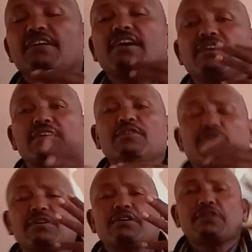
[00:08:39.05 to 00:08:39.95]

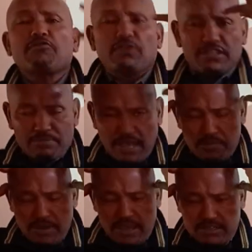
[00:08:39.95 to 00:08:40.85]
refresh my
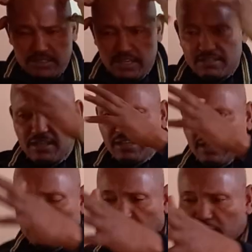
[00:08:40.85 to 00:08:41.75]
mind
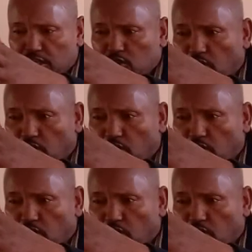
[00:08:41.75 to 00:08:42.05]
and need